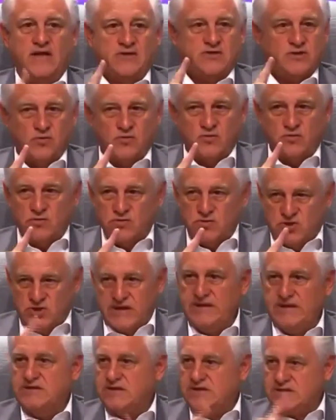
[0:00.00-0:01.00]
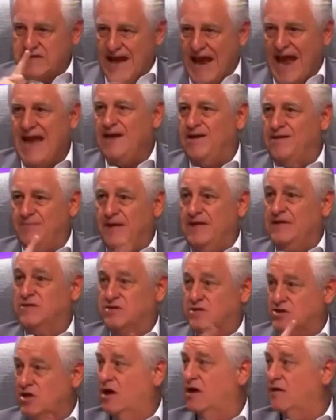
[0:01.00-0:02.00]
So Jesus had to be
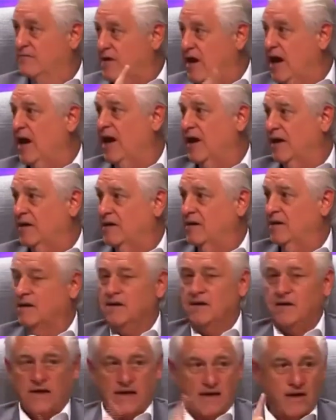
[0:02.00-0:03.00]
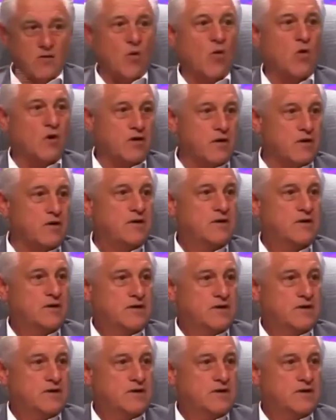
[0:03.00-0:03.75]
the Son of God in order